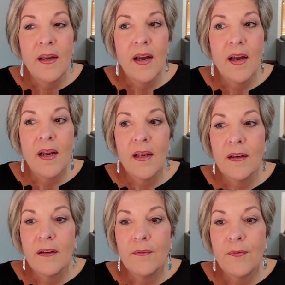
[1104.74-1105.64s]

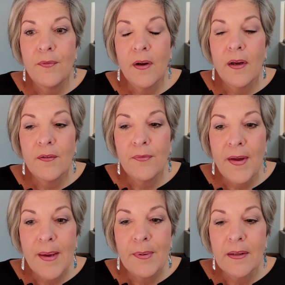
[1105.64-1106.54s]

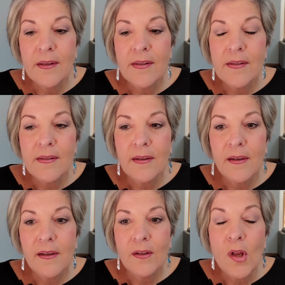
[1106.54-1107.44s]
fabulous
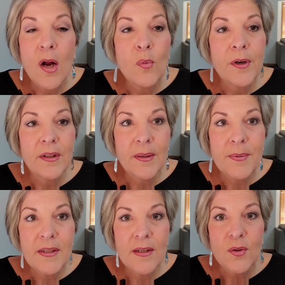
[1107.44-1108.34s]
long-wearing
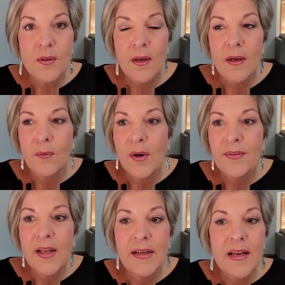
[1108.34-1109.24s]
lipsticks.
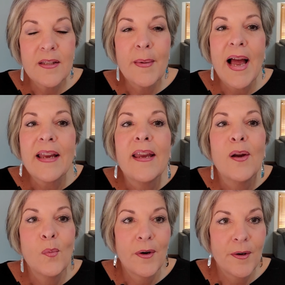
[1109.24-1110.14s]
Revlon has them. I
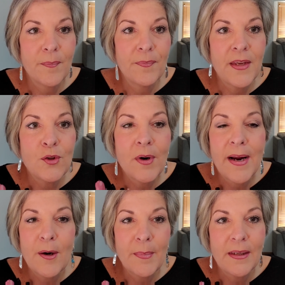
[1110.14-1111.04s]
can't wear them. They dry
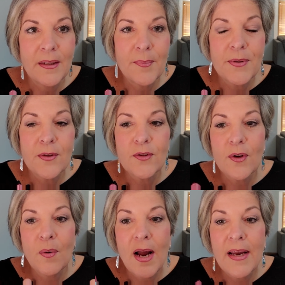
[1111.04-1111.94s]
out my lips.
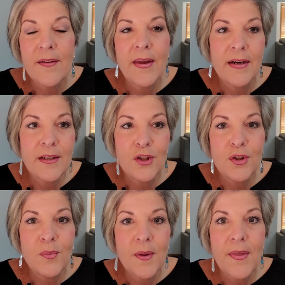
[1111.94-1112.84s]
So I have had an
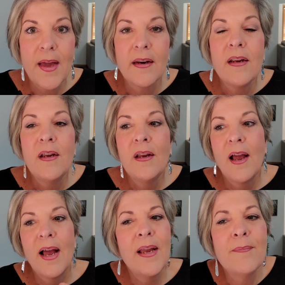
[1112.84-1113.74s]
issue with that.
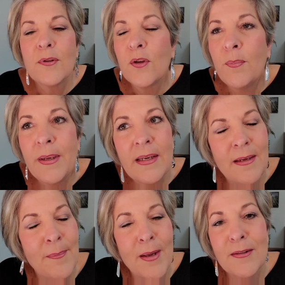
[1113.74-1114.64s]
I am so picky
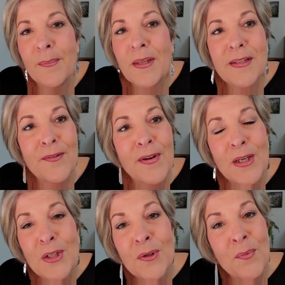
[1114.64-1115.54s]
about some of the stuff I
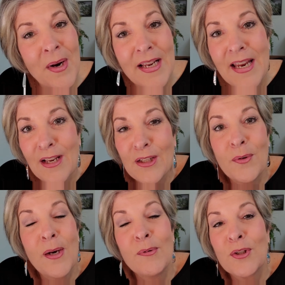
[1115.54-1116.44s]
can do and what I can't do.
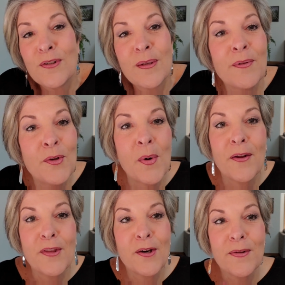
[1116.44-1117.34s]
And I'm sure some of you
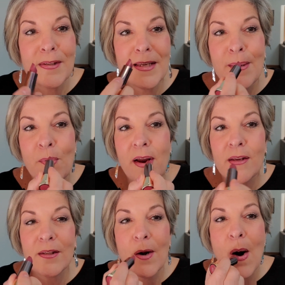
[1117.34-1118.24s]
out there are the same way.
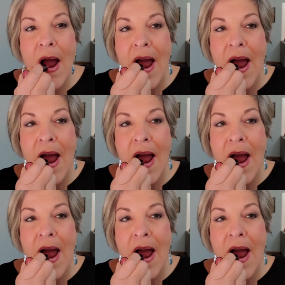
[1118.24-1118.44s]
So